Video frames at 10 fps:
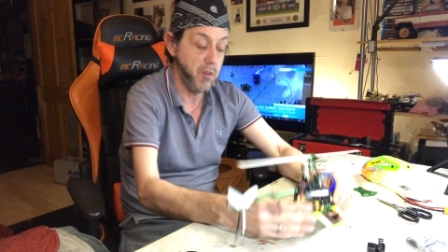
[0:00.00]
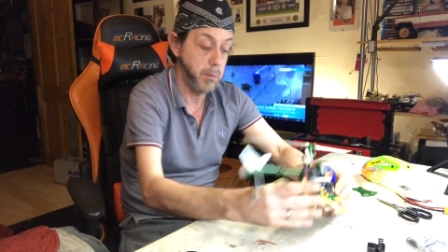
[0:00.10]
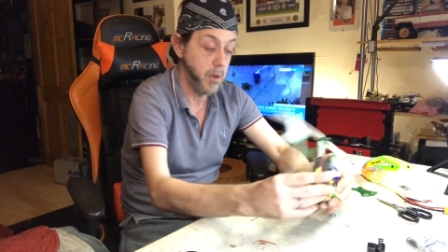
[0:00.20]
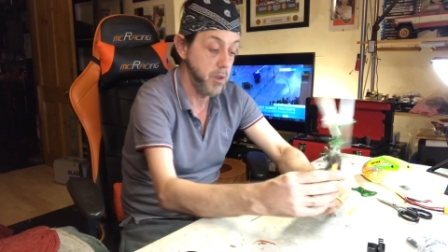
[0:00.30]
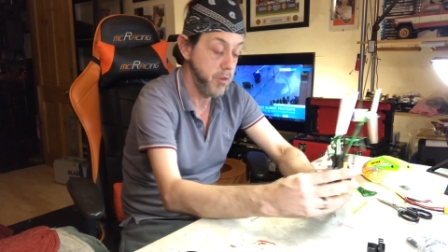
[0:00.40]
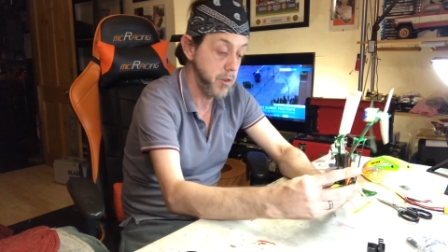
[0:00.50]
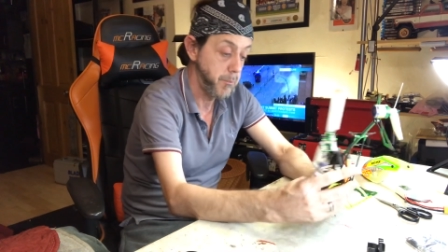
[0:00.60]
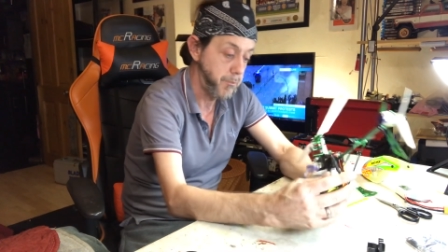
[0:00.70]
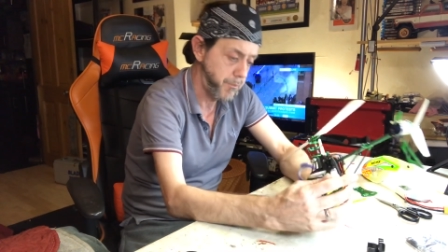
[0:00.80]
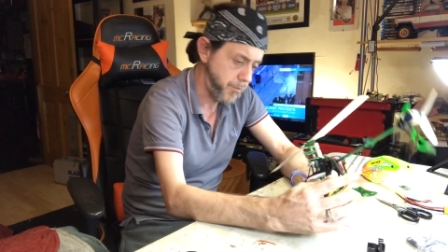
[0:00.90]
because
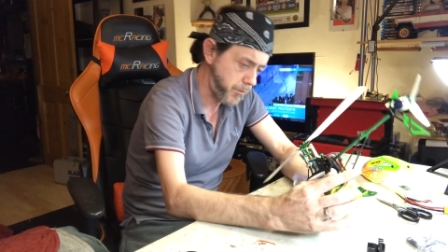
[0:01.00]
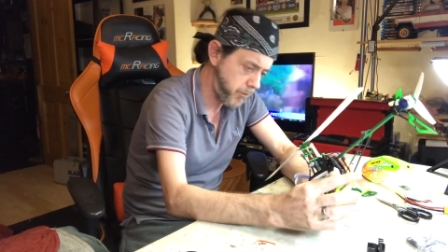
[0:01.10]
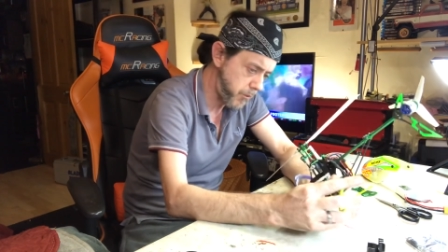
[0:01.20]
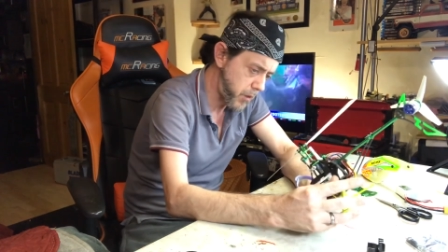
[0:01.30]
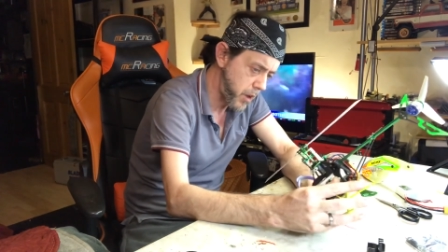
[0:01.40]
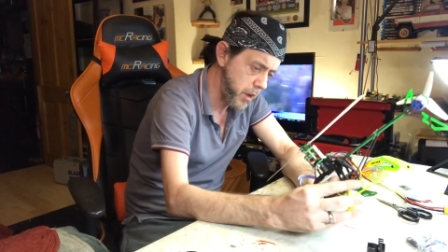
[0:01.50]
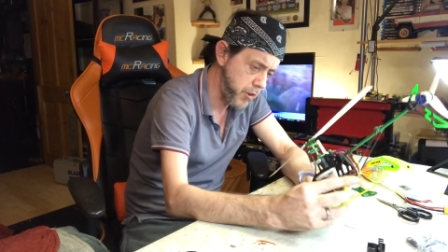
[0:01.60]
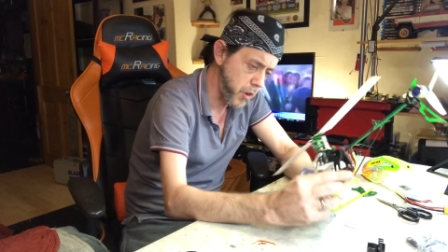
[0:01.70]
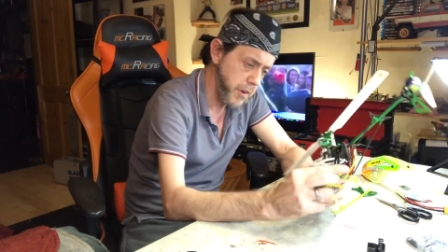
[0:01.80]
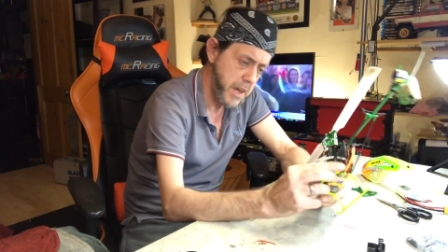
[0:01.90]
it's
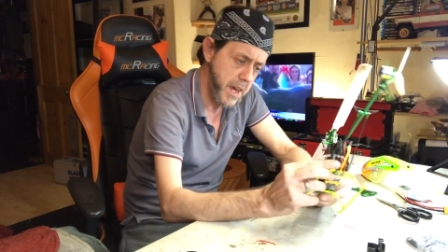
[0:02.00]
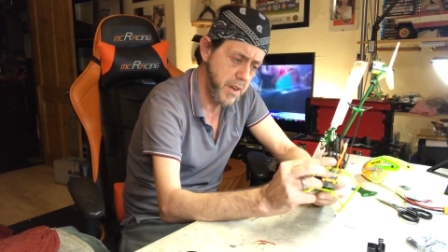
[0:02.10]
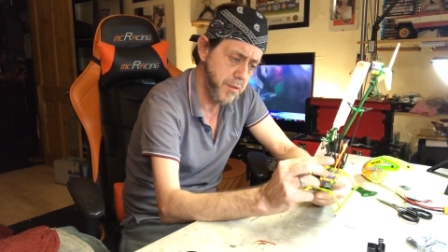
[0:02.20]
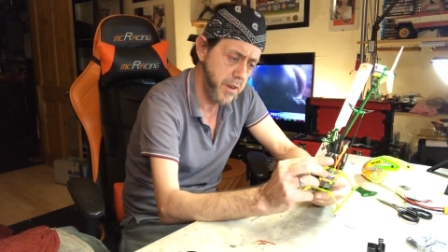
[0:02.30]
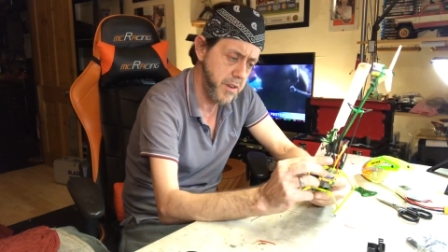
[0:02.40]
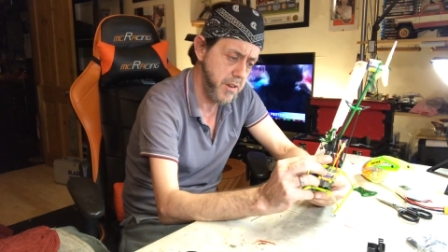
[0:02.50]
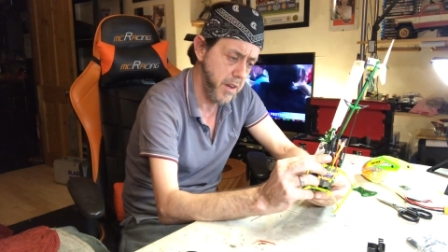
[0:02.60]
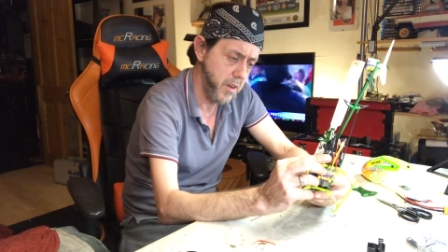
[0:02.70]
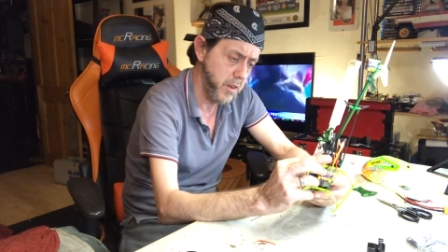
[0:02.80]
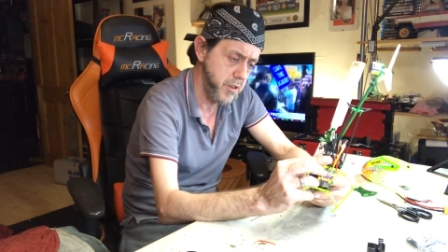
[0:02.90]
got the AS3
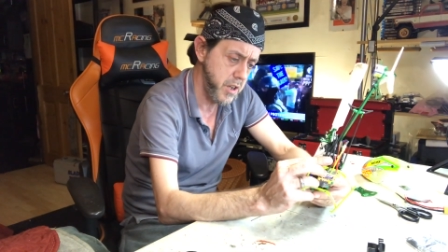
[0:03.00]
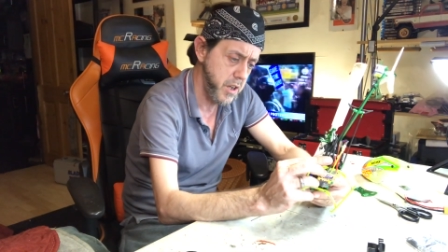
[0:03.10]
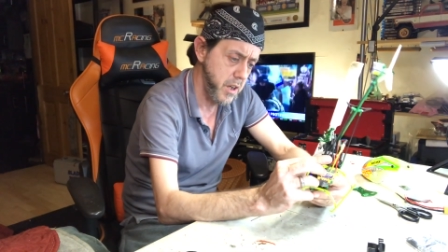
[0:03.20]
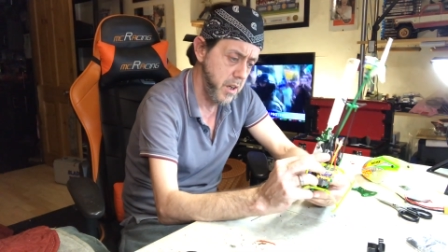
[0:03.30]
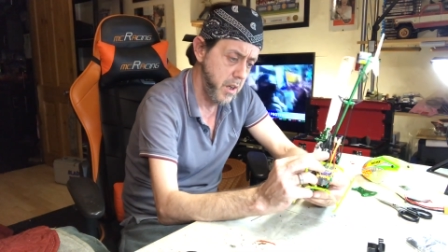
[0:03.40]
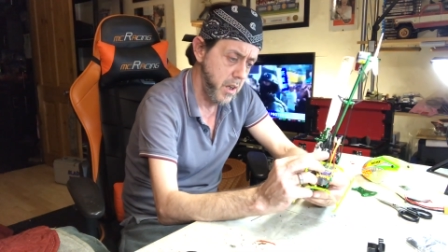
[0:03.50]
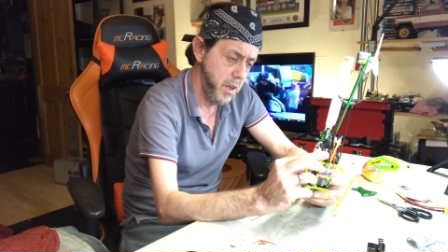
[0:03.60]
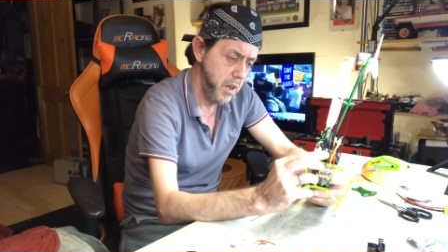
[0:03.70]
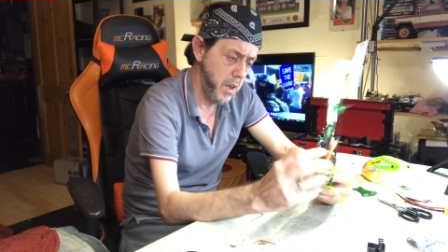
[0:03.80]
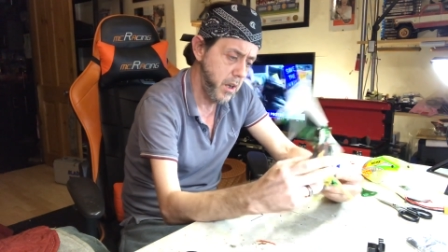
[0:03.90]
technology.
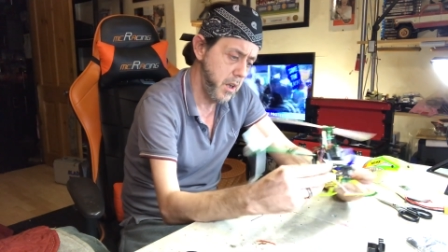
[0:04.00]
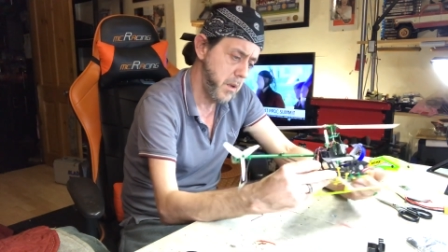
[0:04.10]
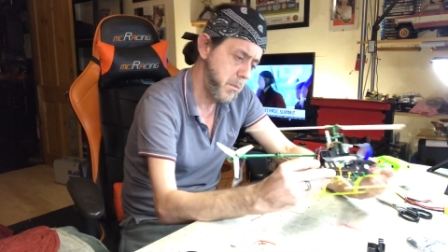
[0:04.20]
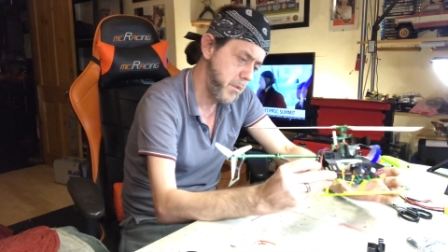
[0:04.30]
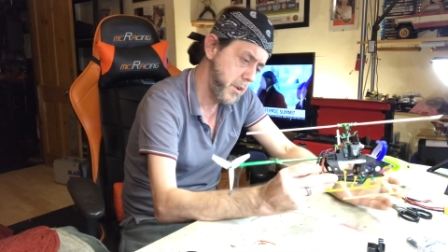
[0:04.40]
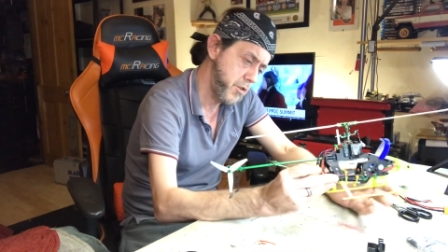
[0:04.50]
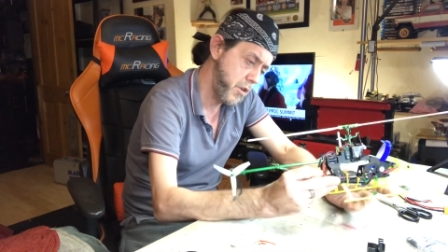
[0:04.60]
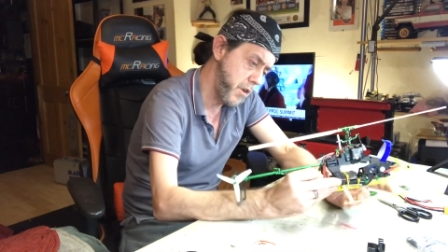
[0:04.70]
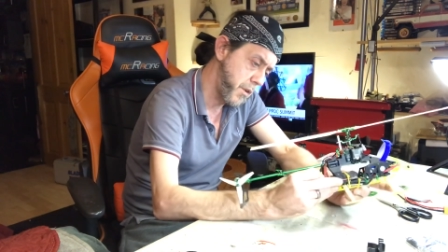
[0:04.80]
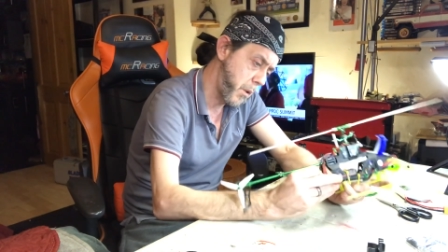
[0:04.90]
The
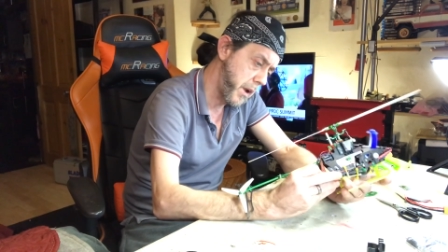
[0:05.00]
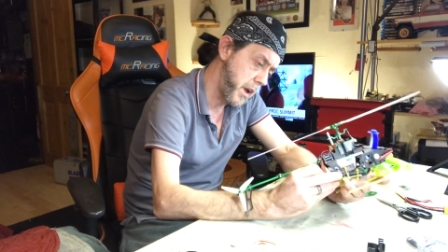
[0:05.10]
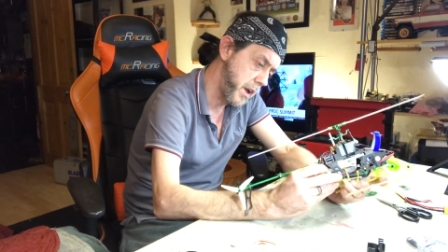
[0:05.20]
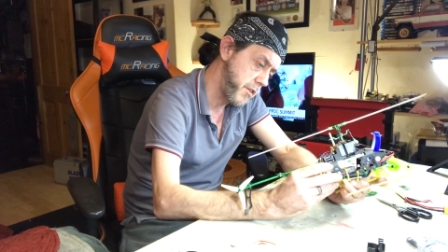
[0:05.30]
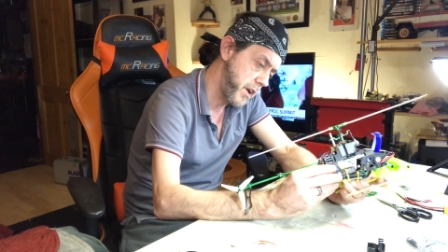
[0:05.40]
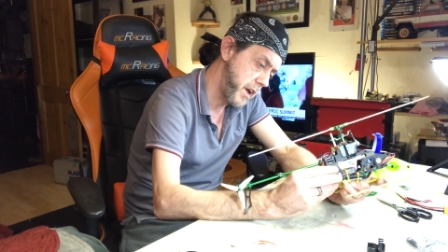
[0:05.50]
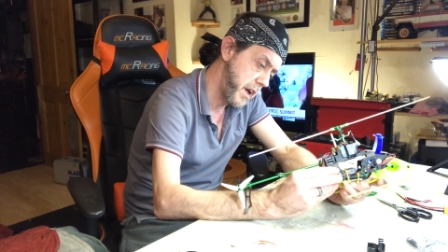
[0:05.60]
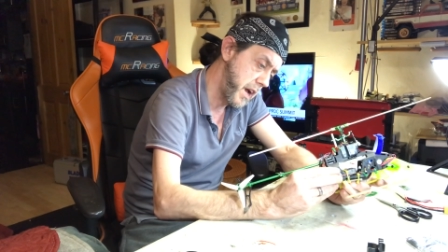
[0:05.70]
servo in it is a